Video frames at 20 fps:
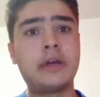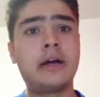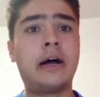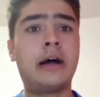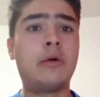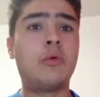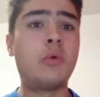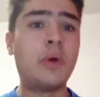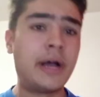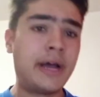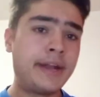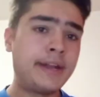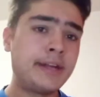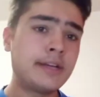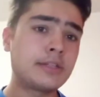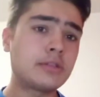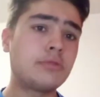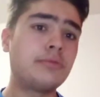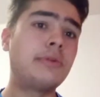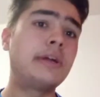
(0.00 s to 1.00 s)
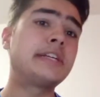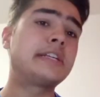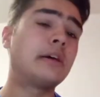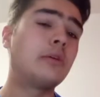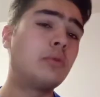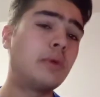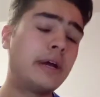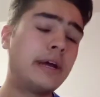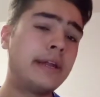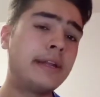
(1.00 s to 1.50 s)
awareness or raise
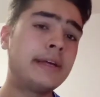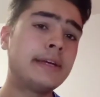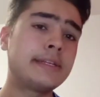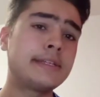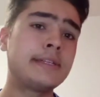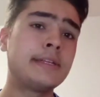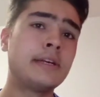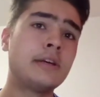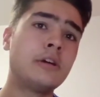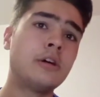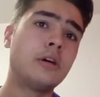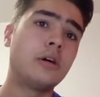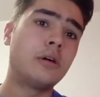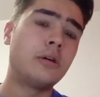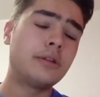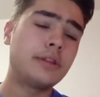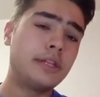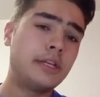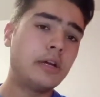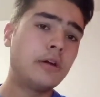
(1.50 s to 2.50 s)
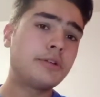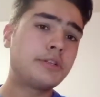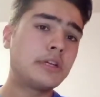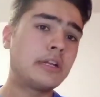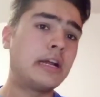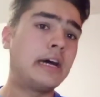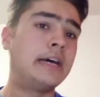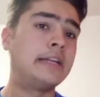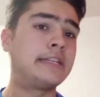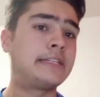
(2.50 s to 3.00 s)
awareness on the
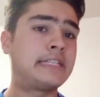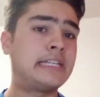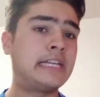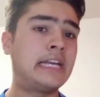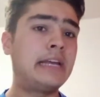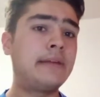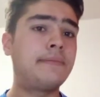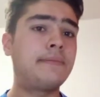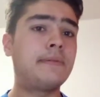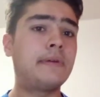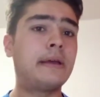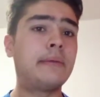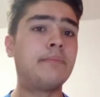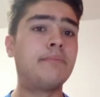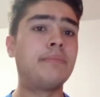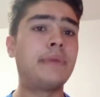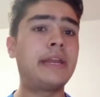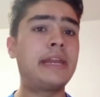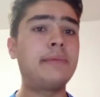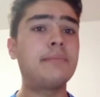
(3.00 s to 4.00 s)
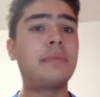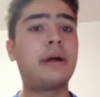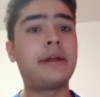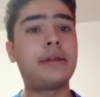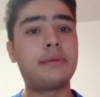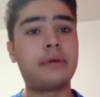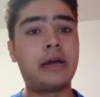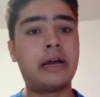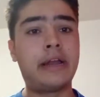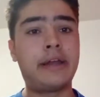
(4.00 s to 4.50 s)
ocean and save many
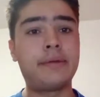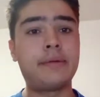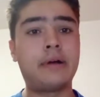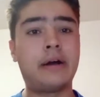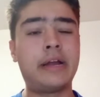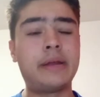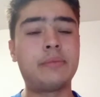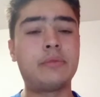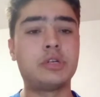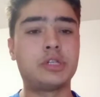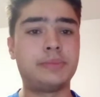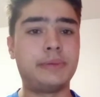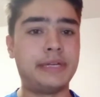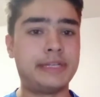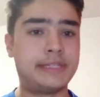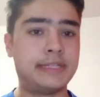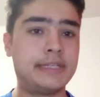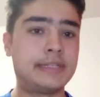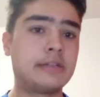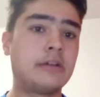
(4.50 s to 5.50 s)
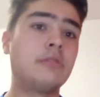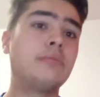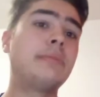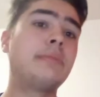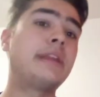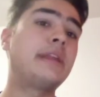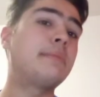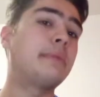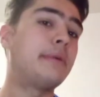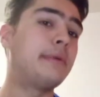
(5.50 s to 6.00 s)
marine animal species, or
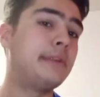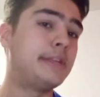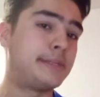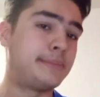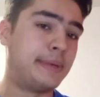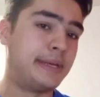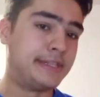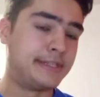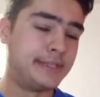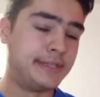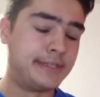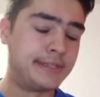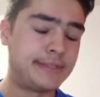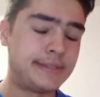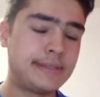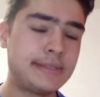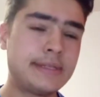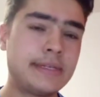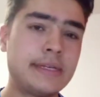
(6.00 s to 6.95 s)
many marine species.